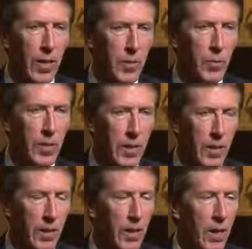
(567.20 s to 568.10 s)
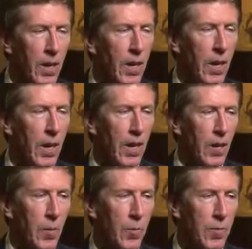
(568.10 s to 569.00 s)
as being
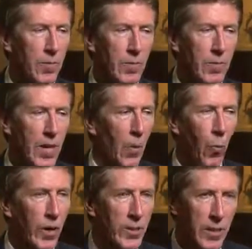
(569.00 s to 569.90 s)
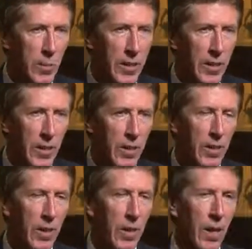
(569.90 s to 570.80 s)
not wanting to be there.
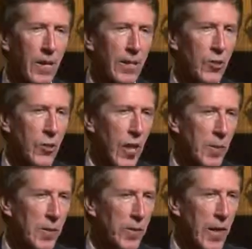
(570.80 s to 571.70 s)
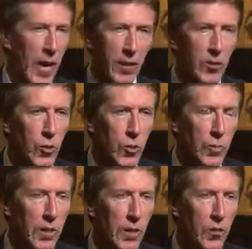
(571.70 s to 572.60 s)
I think she had a bit of an attitude
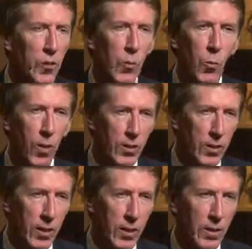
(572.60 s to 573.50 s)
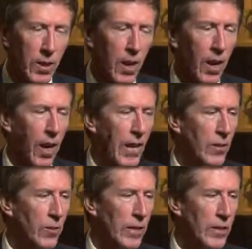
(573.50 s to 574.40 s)
because she was there. I
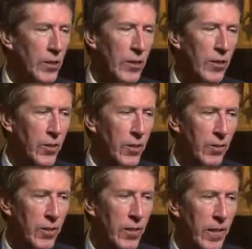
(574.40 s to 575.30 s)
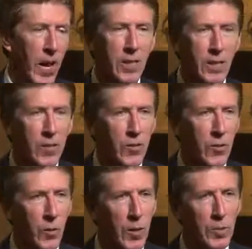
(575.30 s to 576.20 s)
don't think she took very kindly to
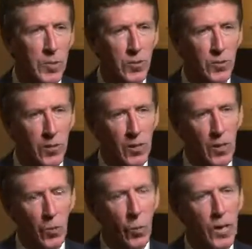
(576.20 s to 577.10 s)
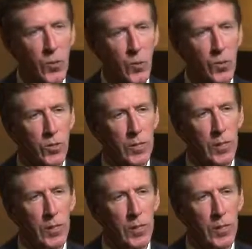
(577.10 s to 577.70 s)
the way Mr. West was